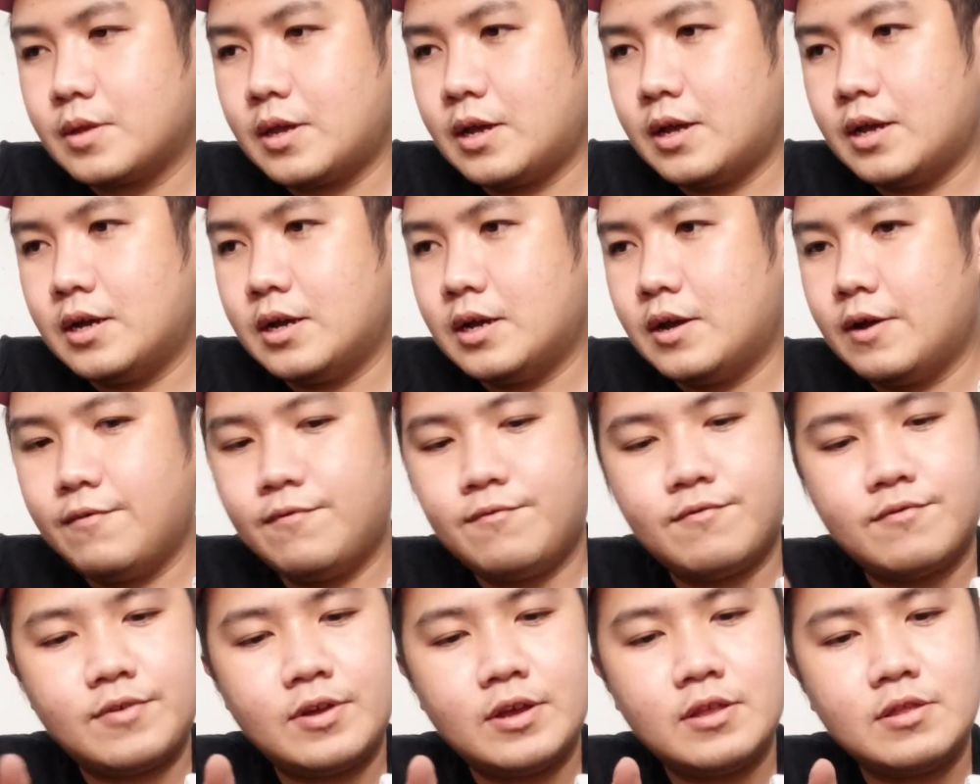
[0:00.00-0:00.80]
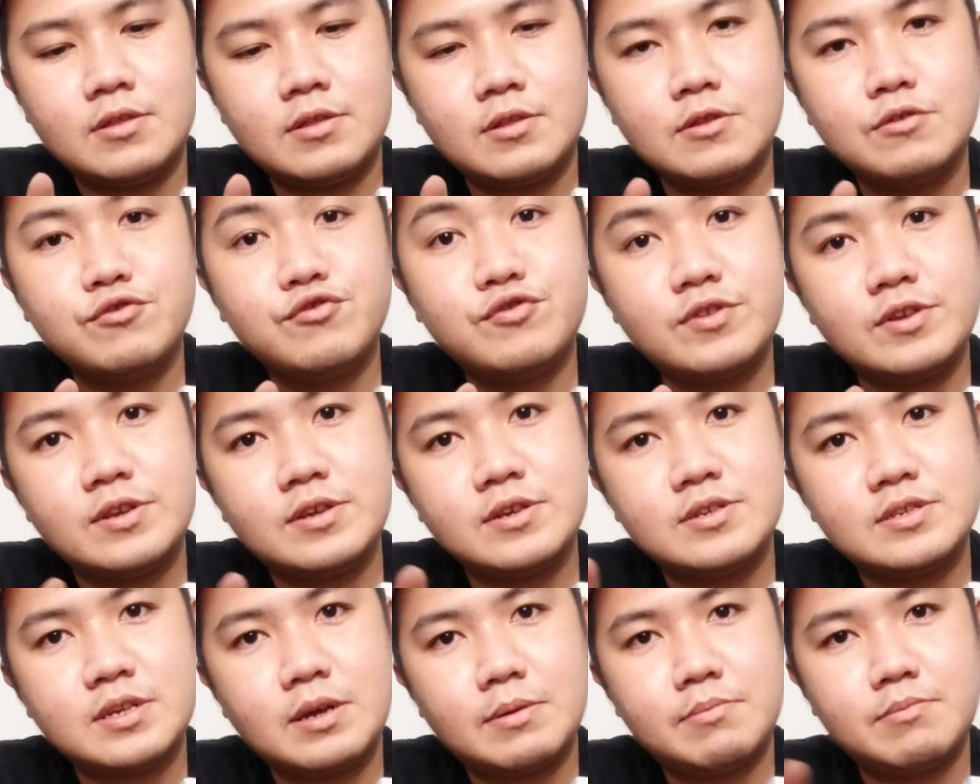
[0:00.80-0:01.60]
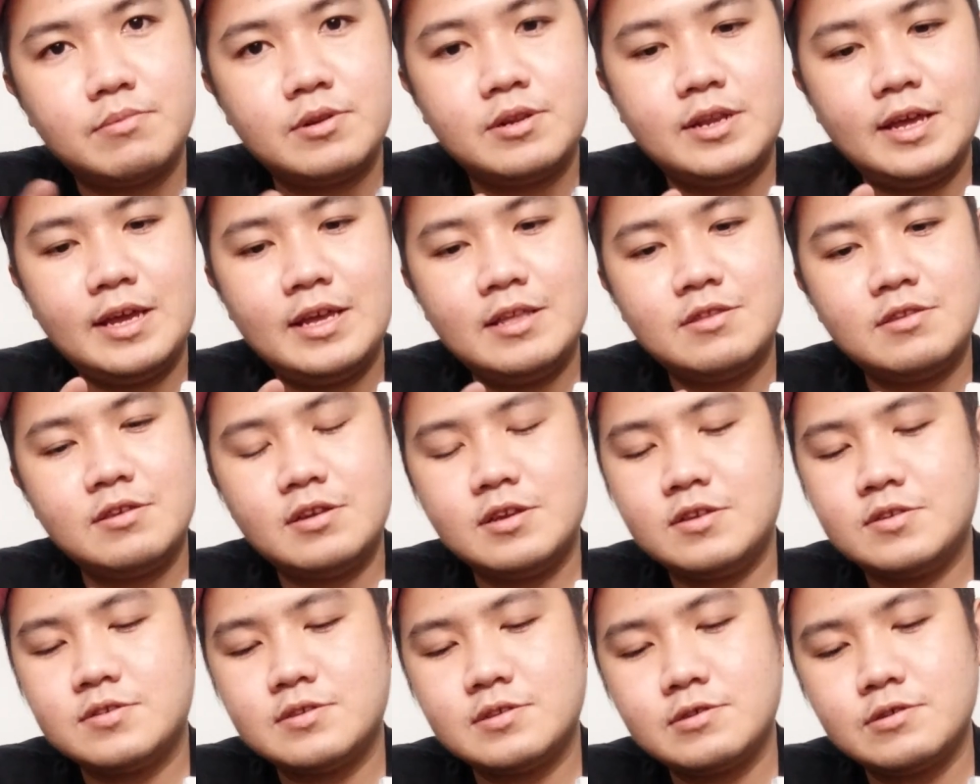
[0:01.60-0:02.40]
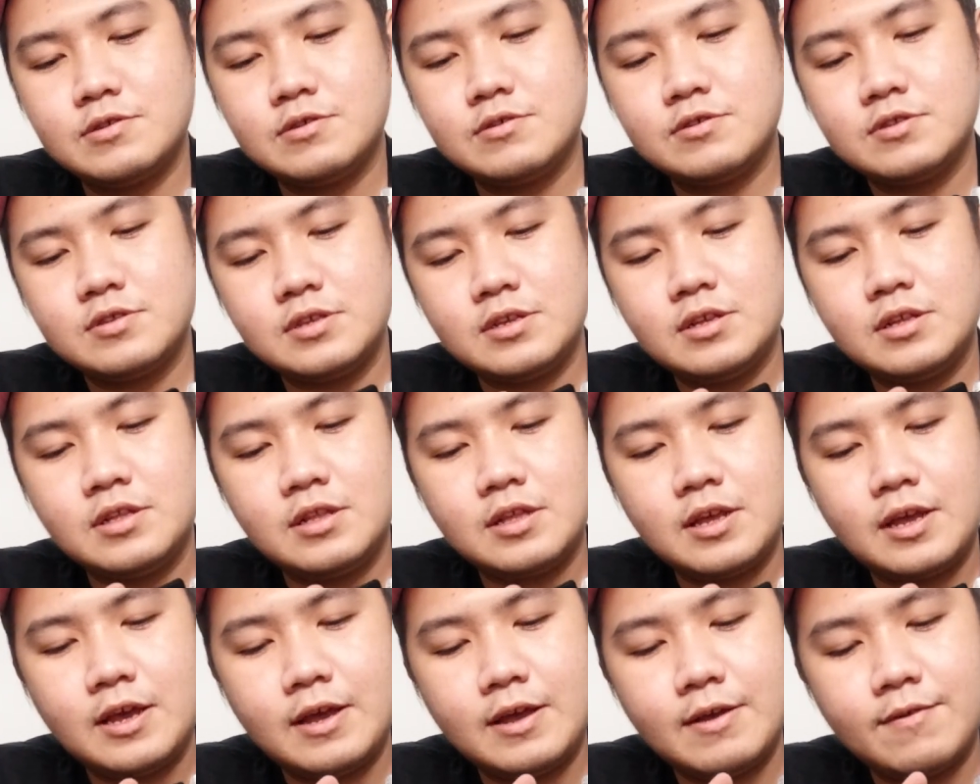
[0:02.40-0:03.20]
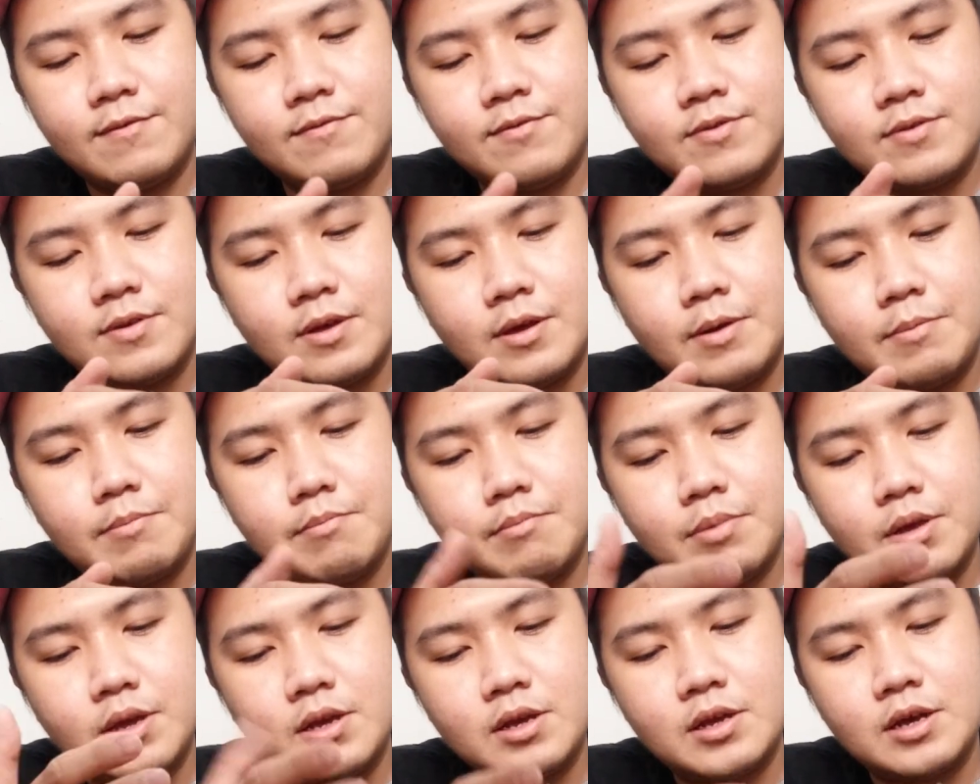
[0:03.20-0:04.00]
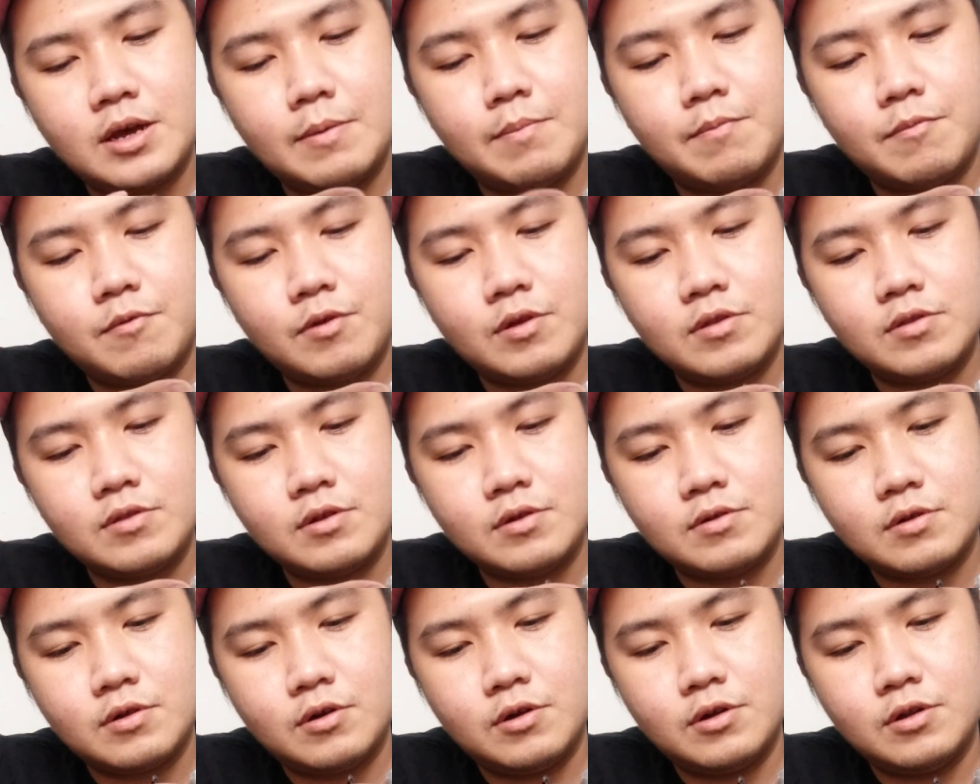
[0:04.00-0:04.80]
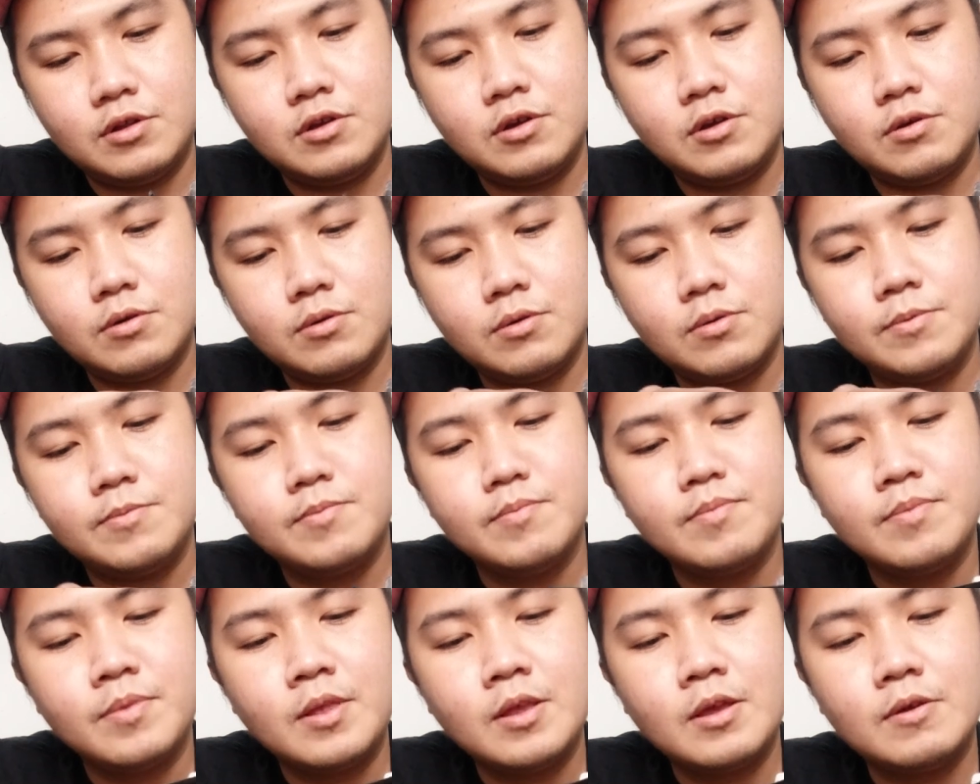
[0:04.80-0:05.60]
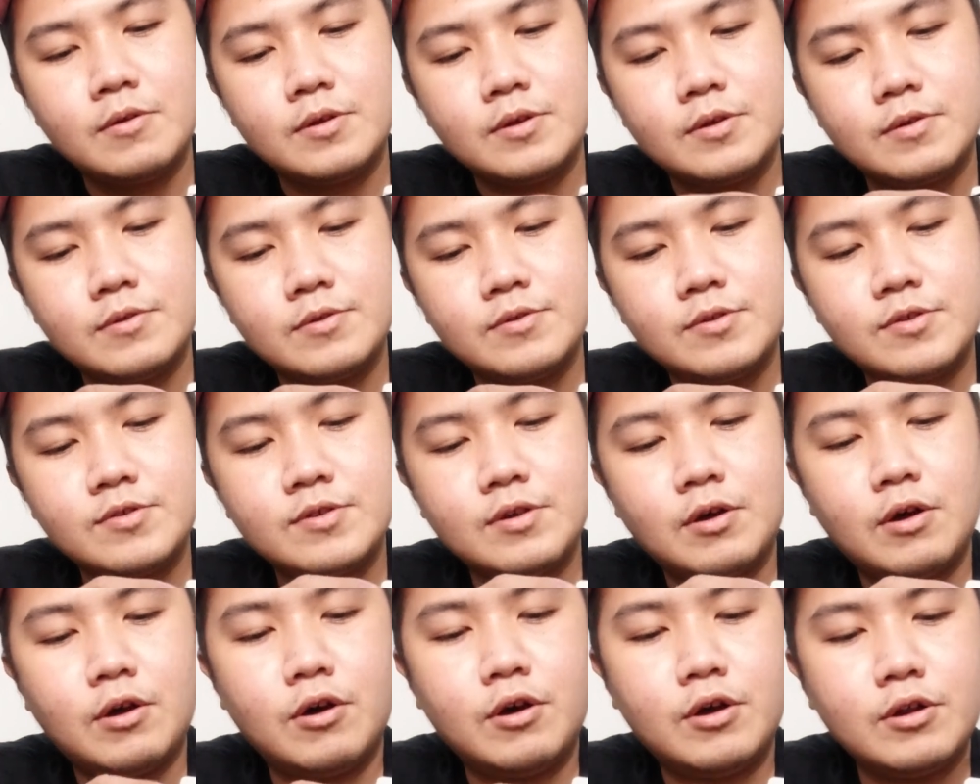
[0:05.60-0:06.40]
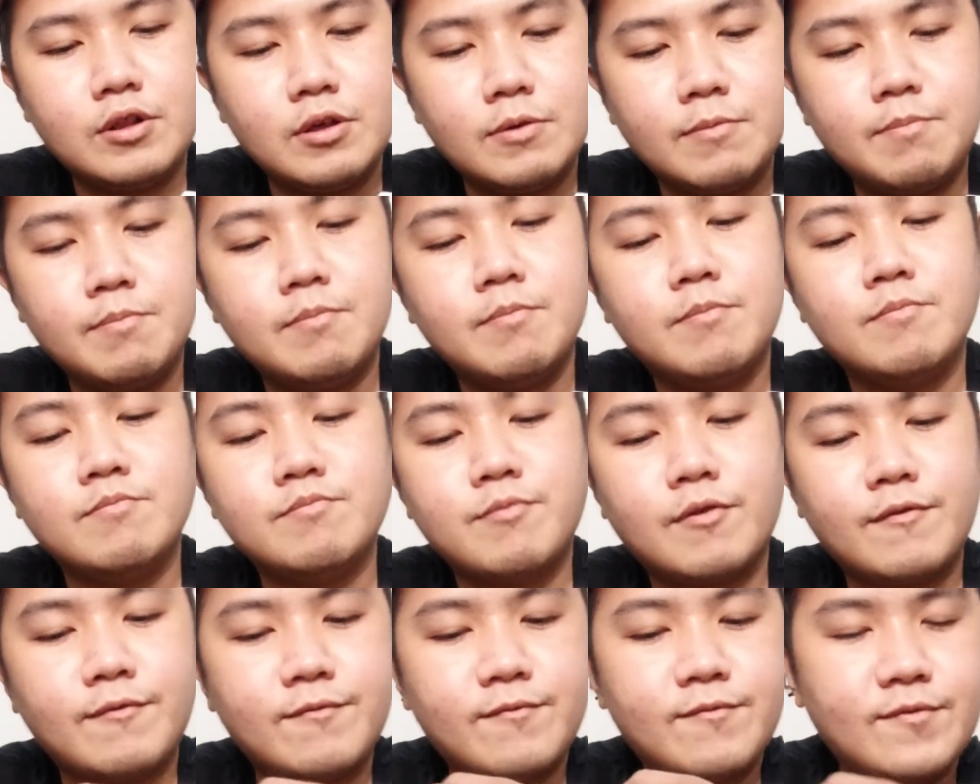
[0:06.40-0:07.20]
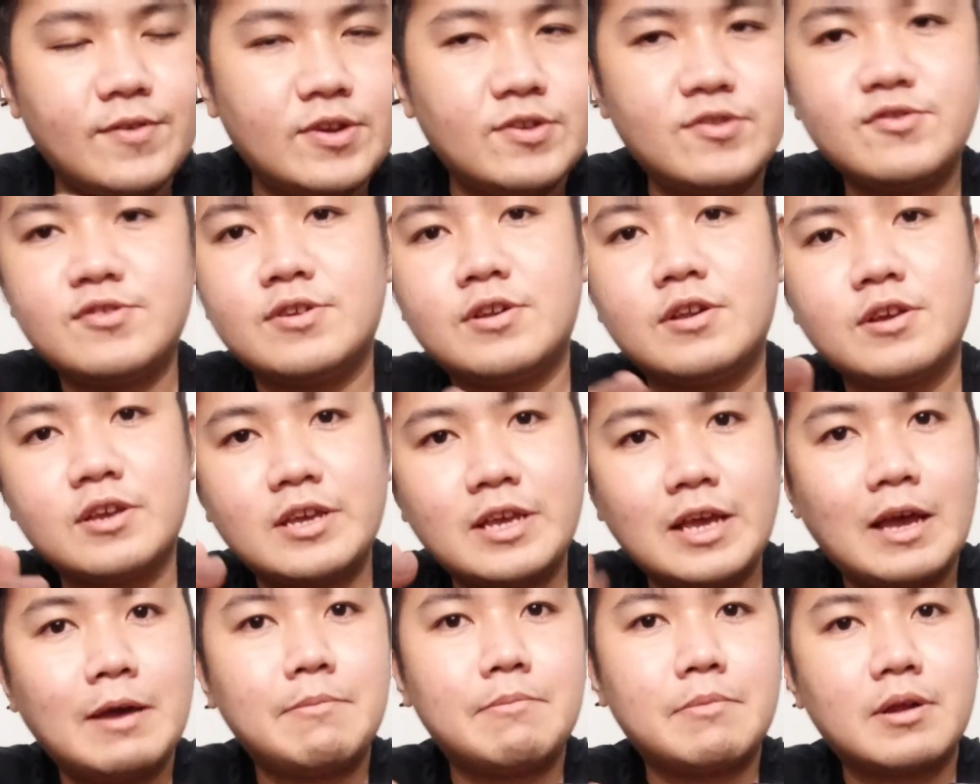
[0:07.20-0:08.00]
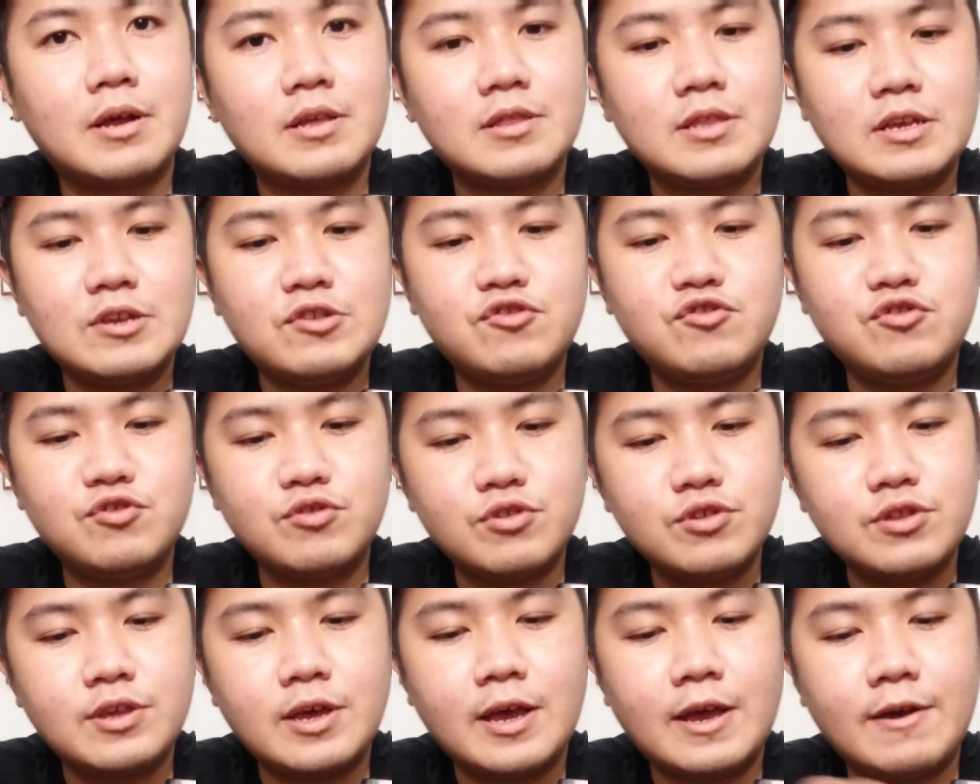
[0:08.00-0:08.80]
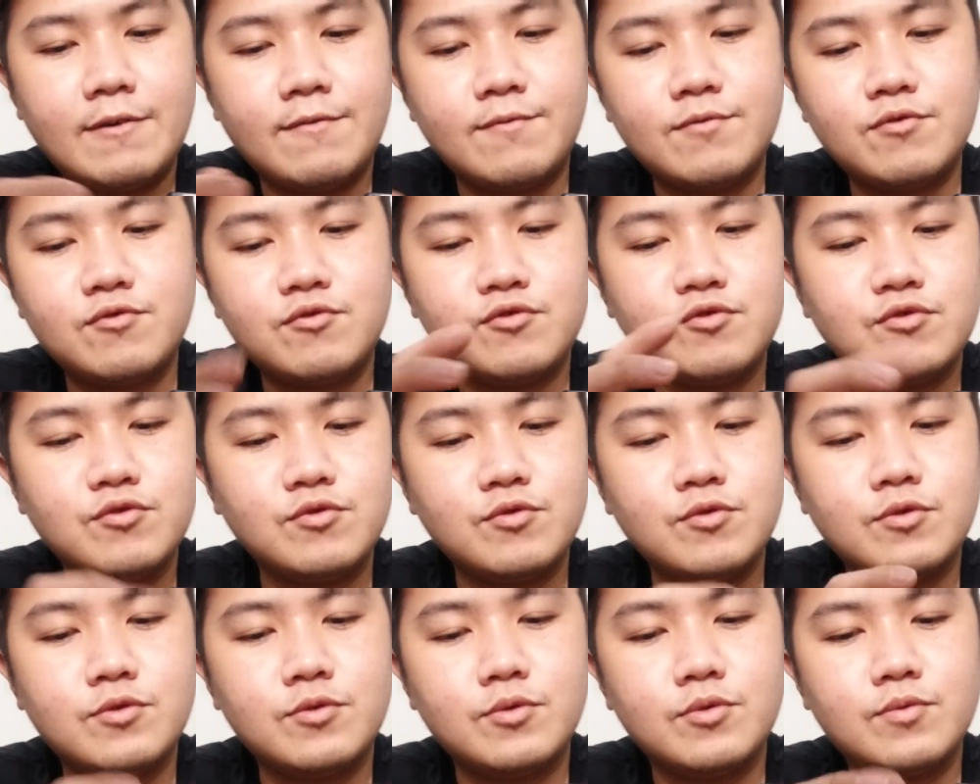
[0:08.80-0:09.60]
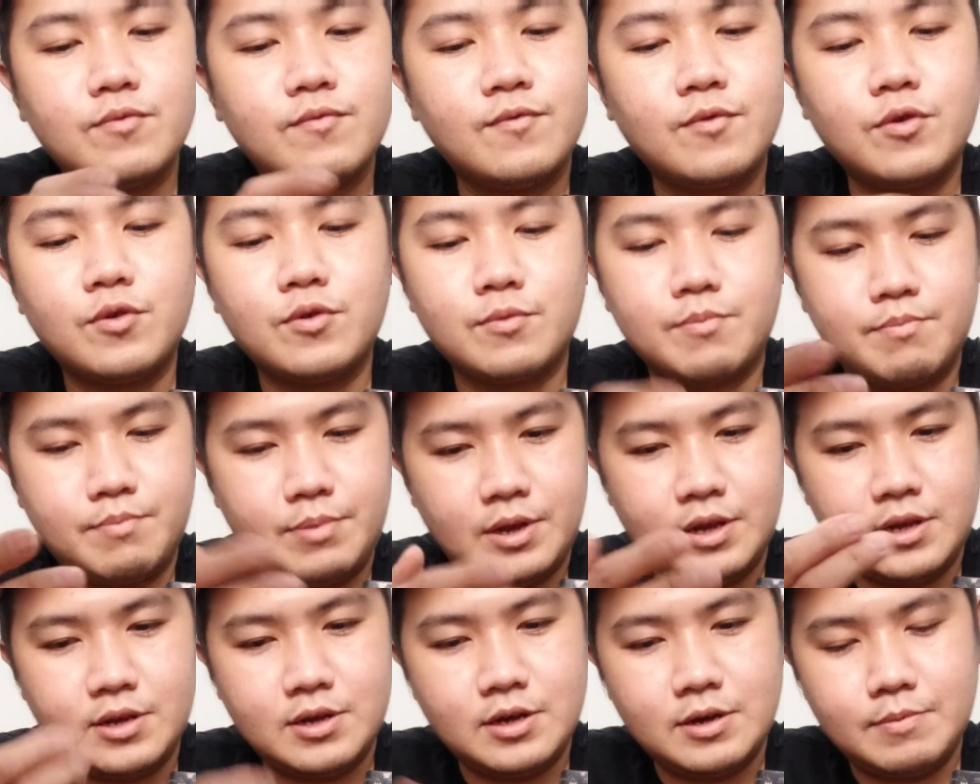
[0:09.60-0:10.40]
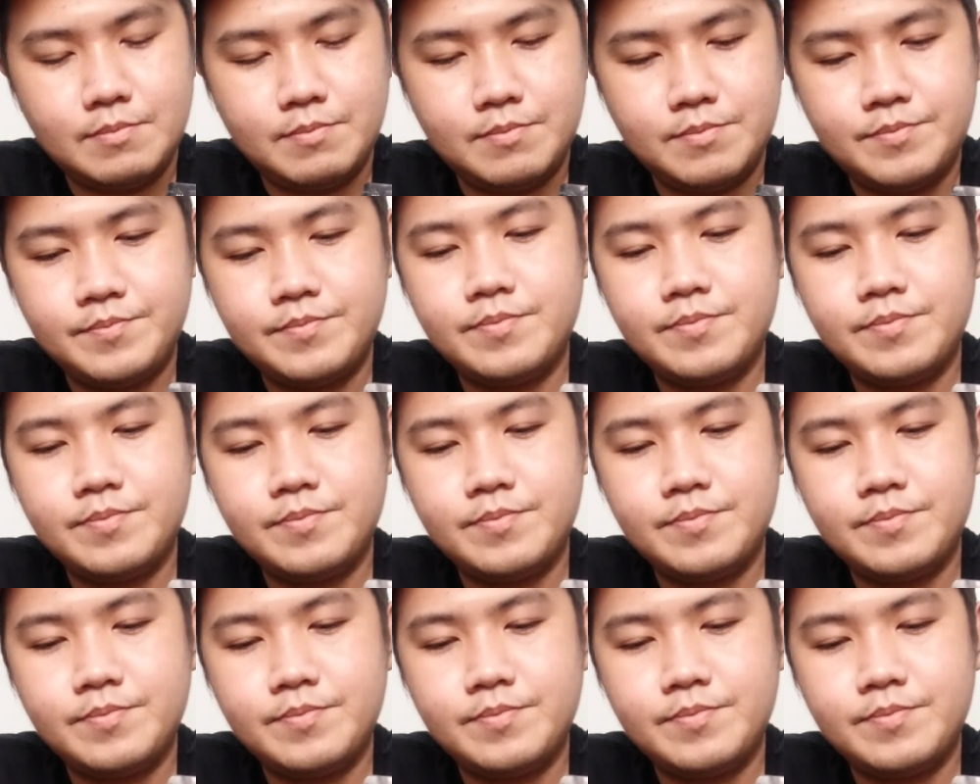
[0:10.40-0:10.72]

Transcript: afraid losing some data, so you still have some backup right here on go, which is on the professional camera they should have two for backup.